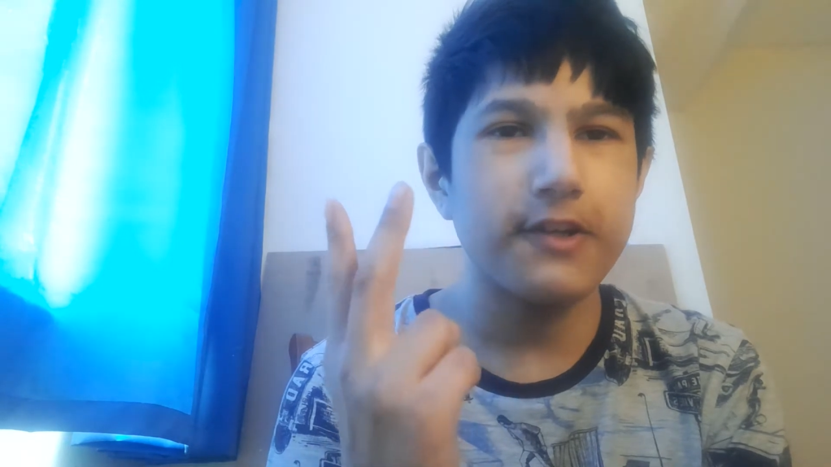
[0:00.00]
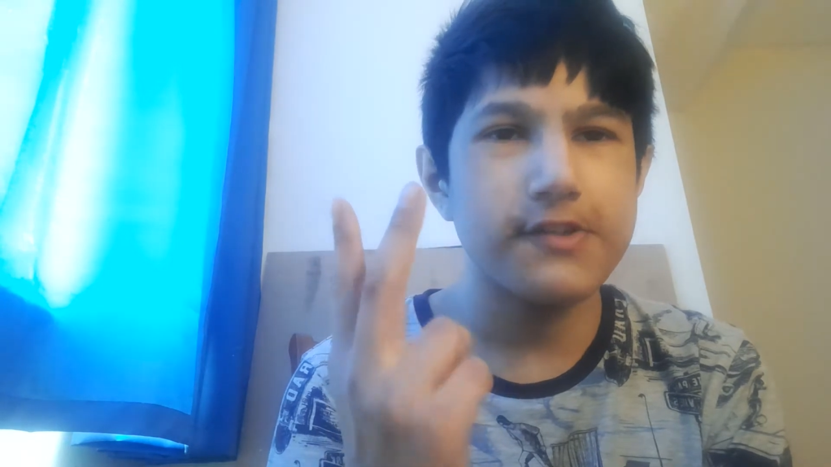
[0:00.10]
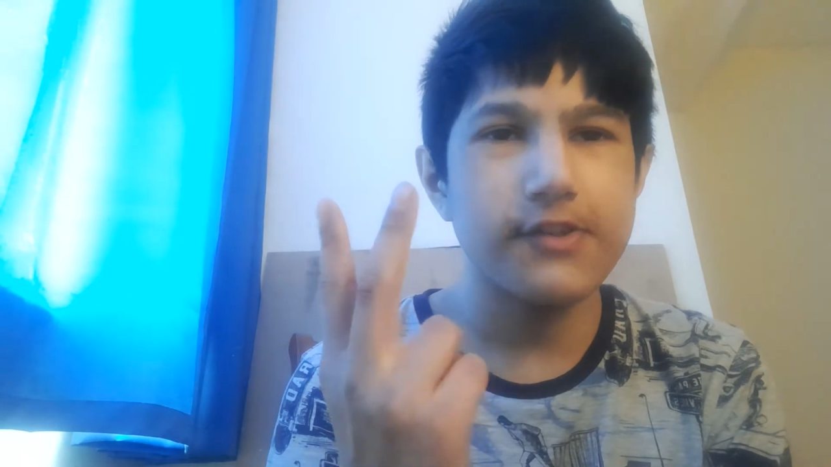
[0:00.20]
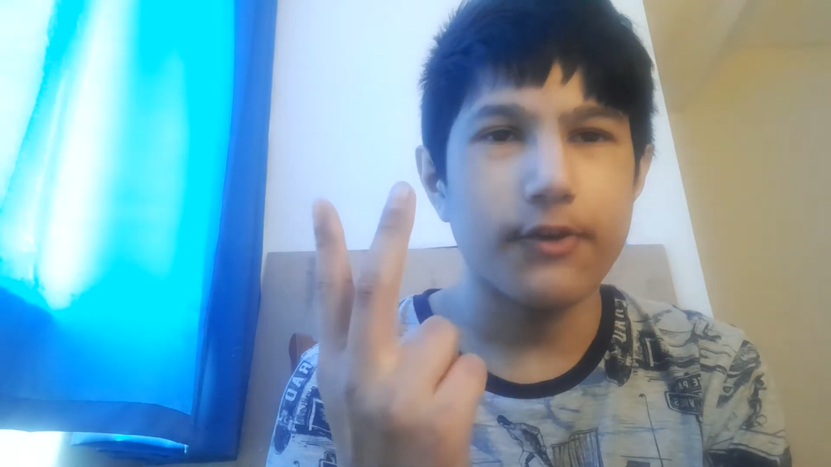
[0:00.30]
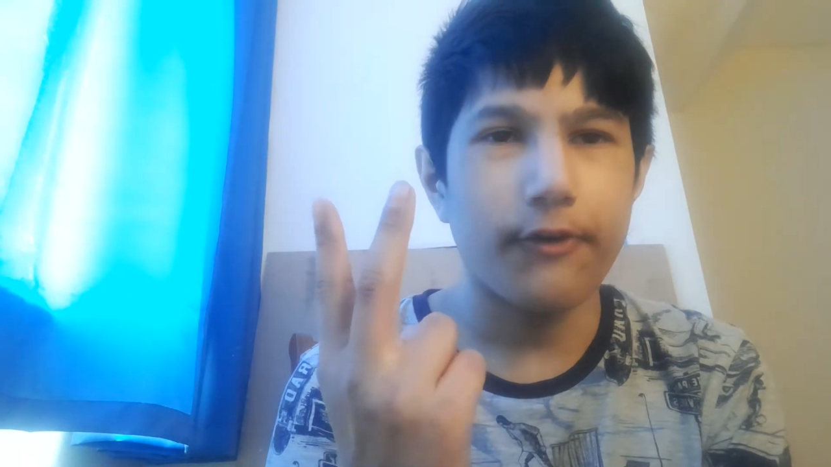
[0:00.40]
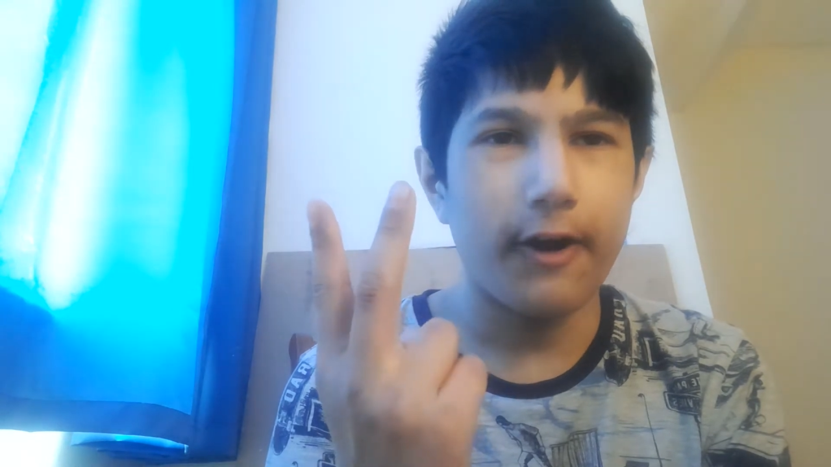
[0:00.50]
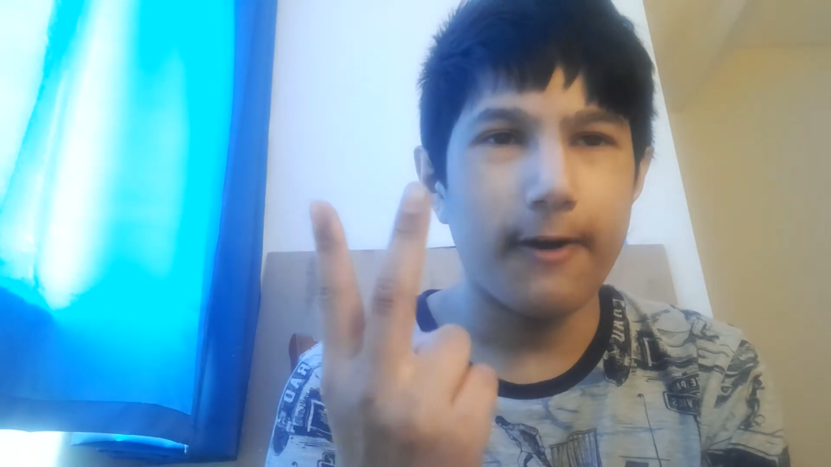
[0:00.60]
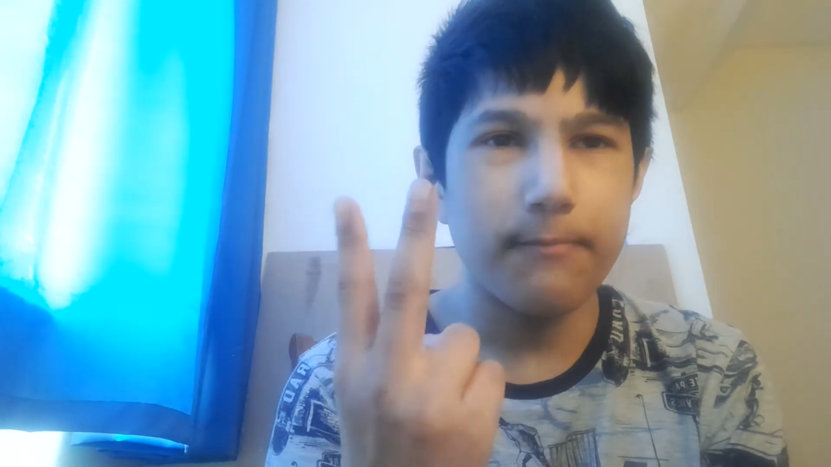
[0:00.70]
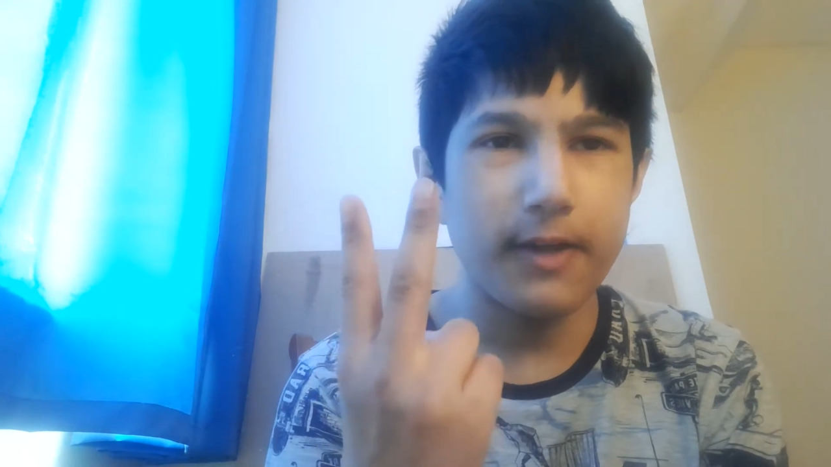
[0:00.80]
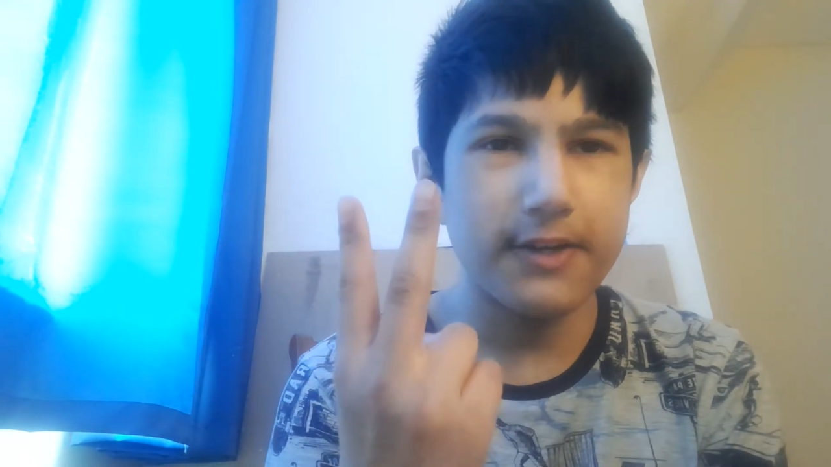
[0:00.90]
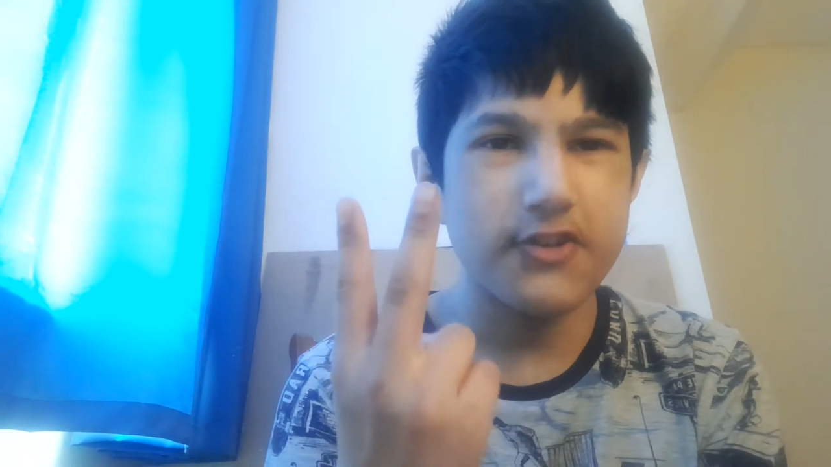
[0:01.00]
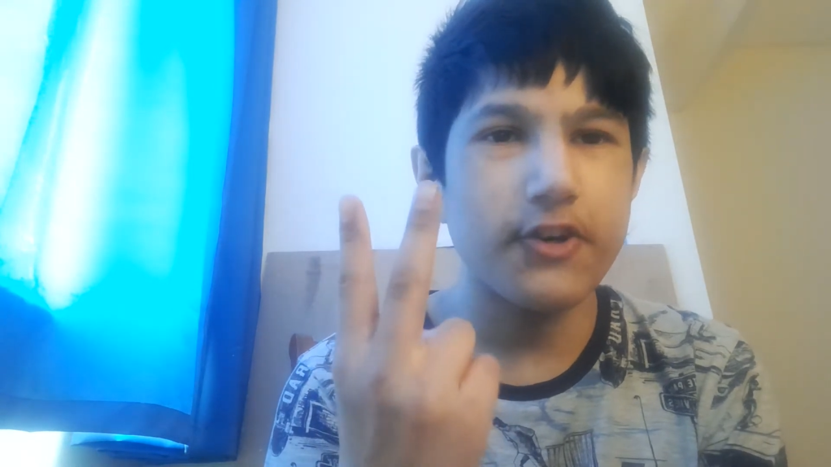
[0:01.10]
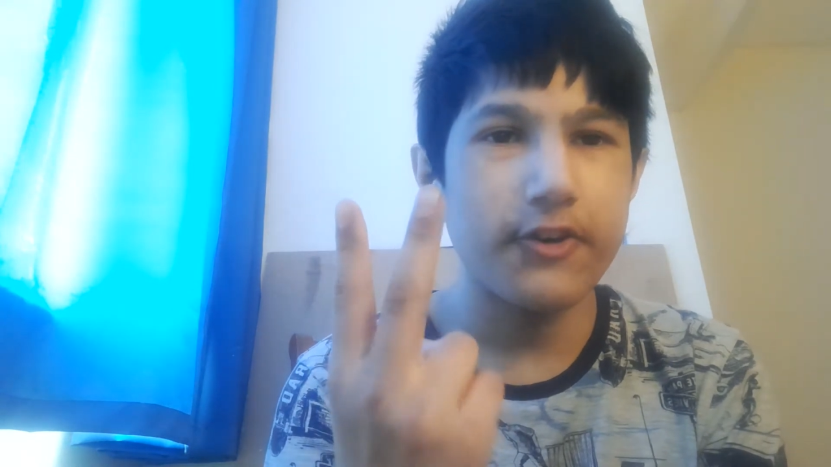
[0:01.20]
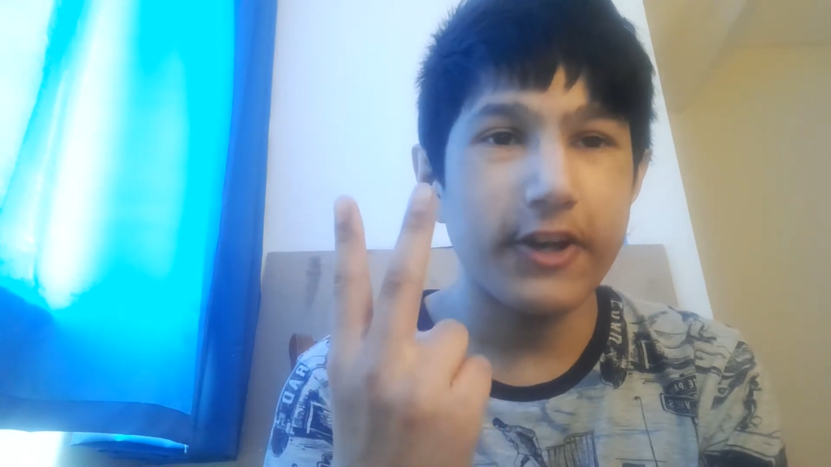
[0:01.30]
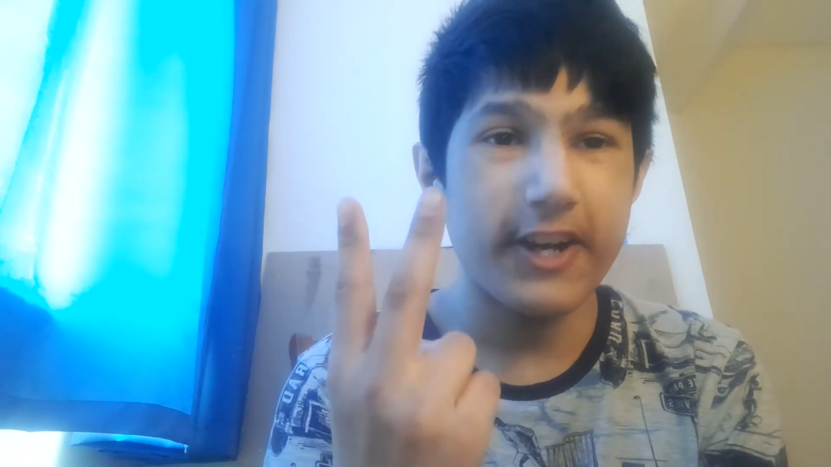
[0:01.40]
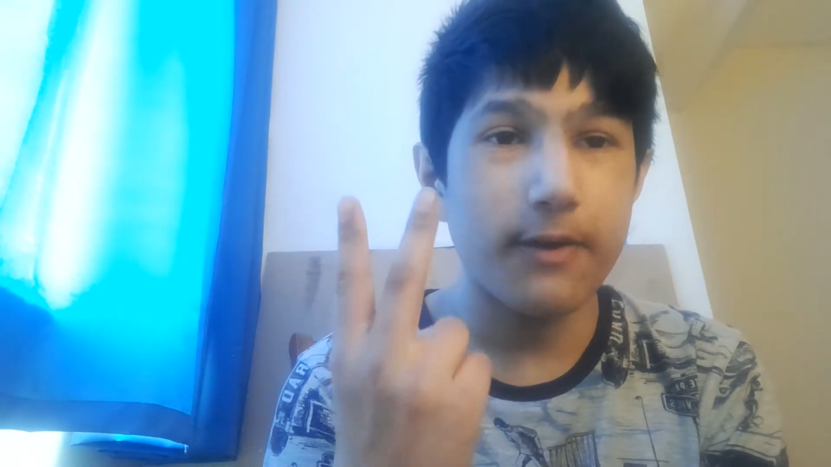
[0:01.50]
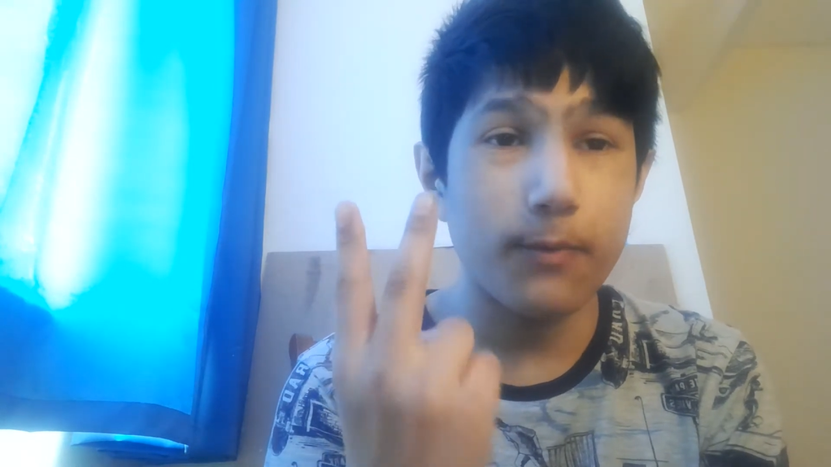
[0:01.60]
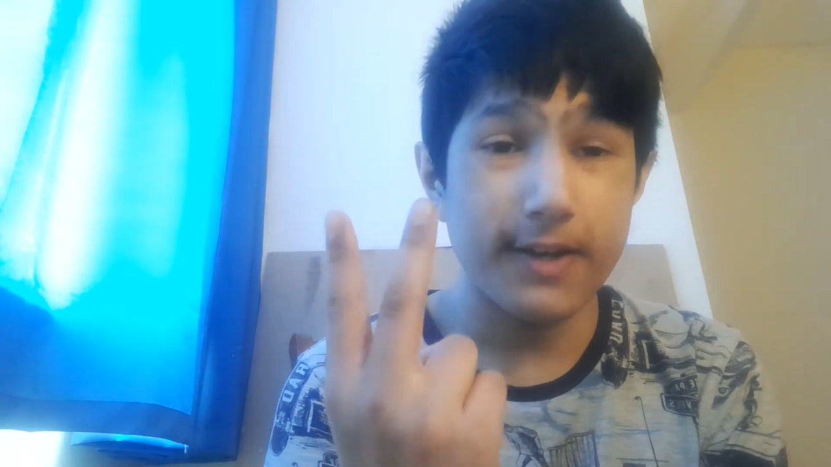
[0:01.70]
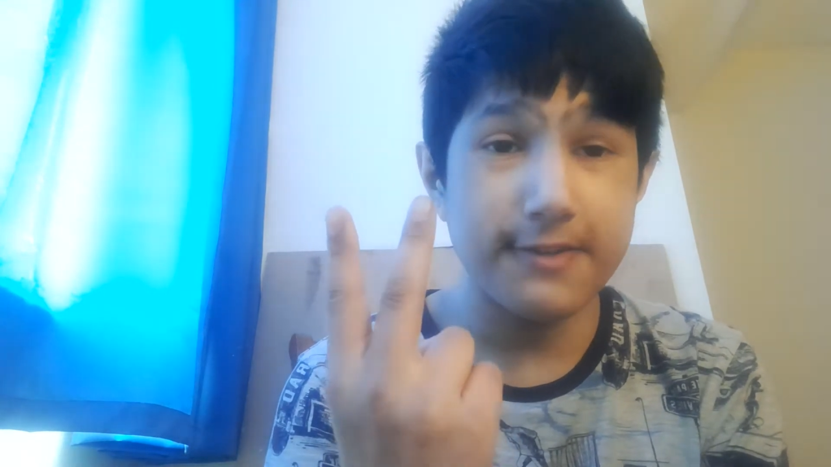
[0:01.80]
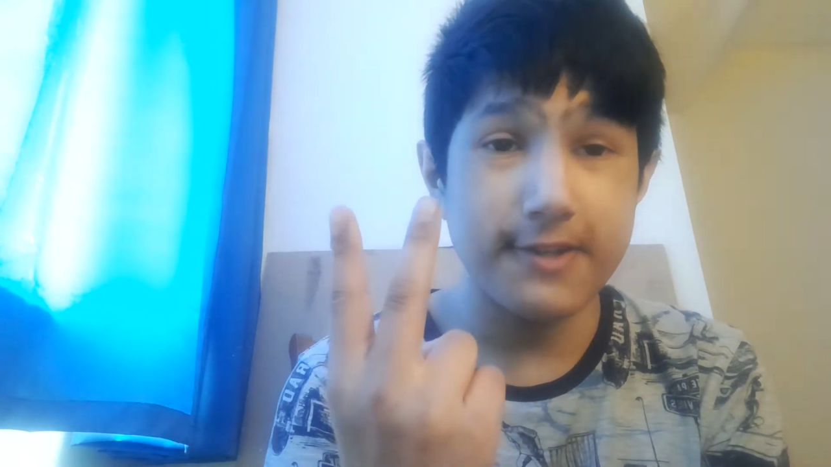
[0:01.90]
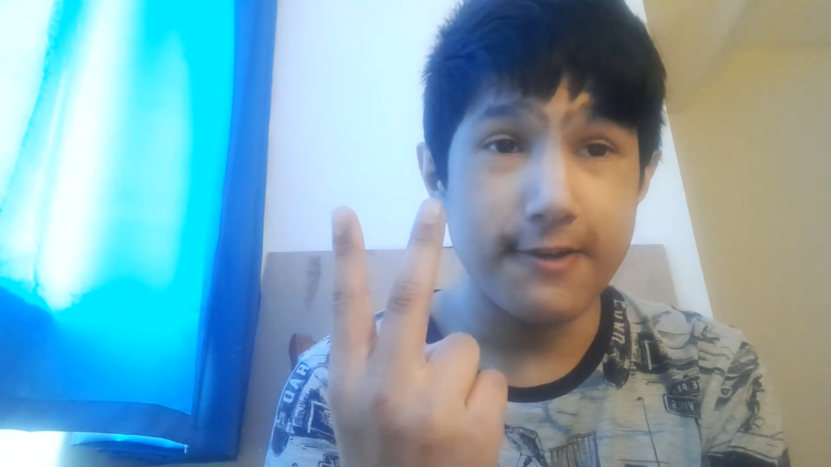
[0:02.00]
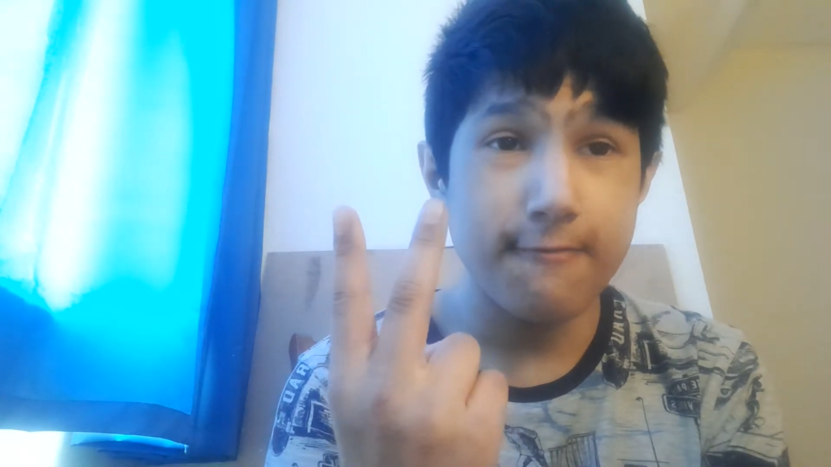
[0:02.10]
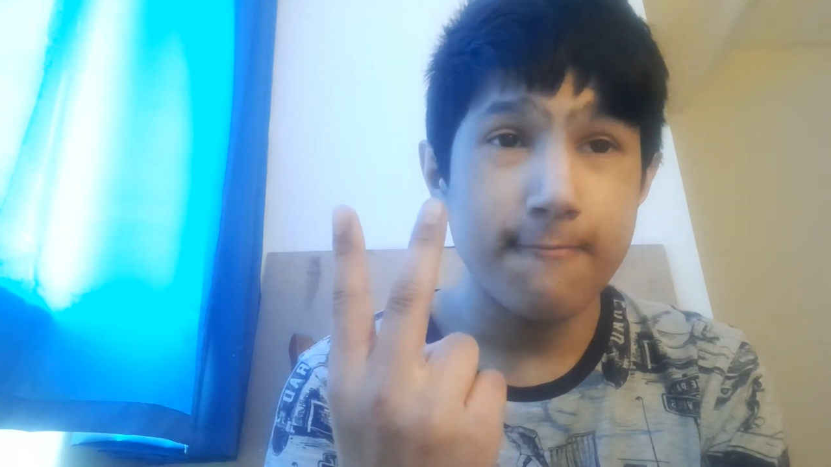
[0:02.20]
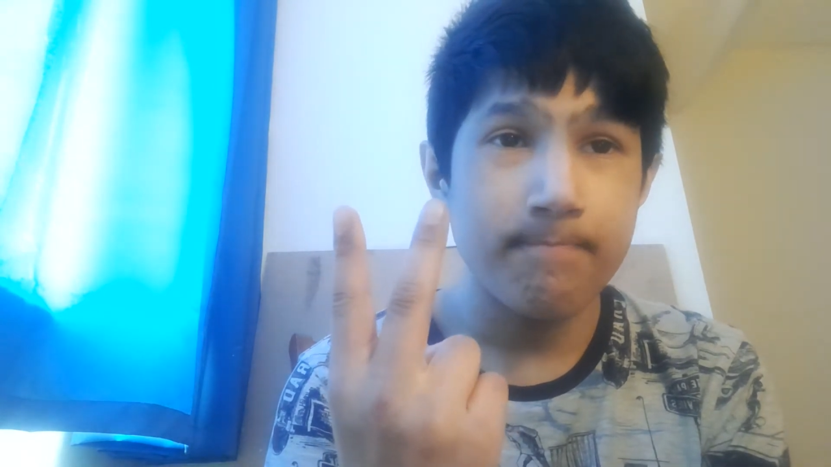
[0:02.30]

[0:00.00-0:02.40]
Instagram at Jaren99YT.